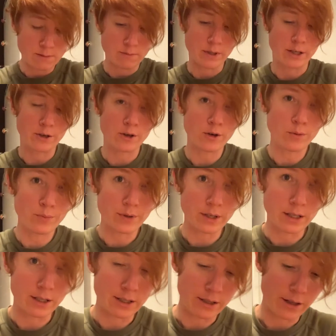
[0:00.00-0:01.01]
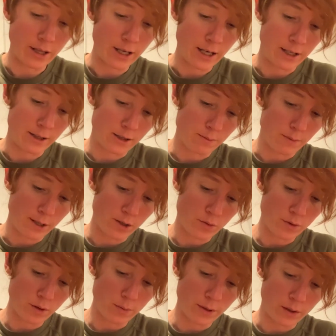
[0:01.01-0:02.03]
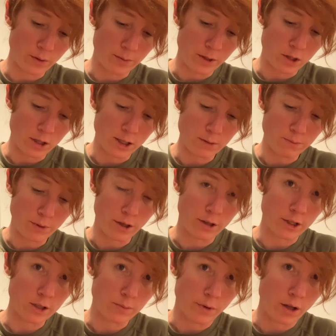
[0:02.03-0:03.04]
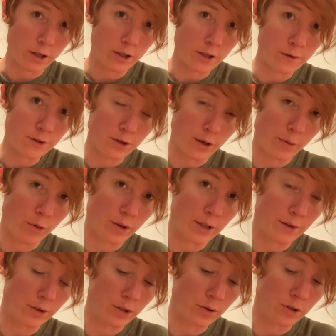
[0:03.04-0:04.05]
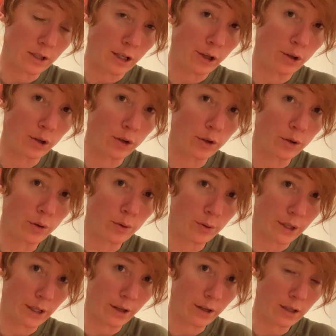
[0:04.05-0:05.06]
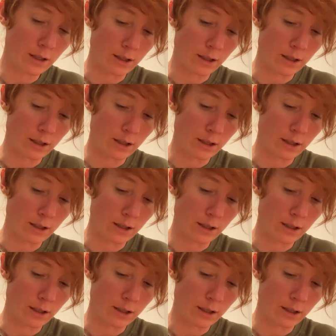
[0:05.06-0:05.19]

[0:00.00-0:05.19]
My hope is that my drill bit will be just barely small enough so I won't have to use any glue or anything.